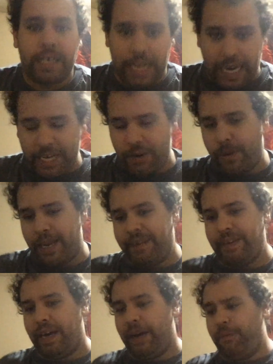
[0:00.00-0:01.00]
Anyway,
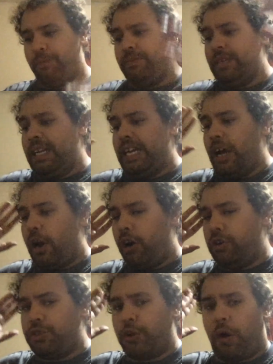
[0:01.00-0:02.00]
um.
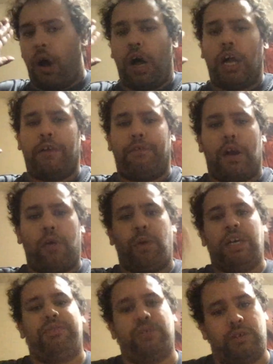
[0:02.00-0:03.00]
Also, all of our
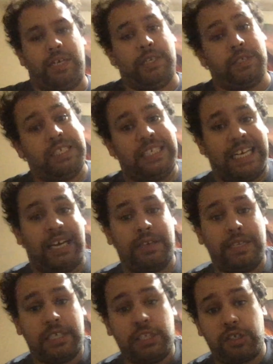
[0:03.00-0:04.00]
wonderful creators are down
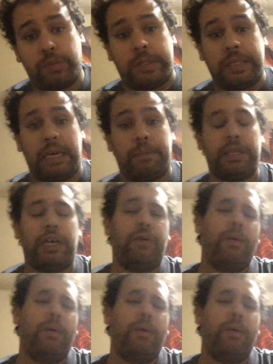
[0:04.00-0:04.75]
in the description down below,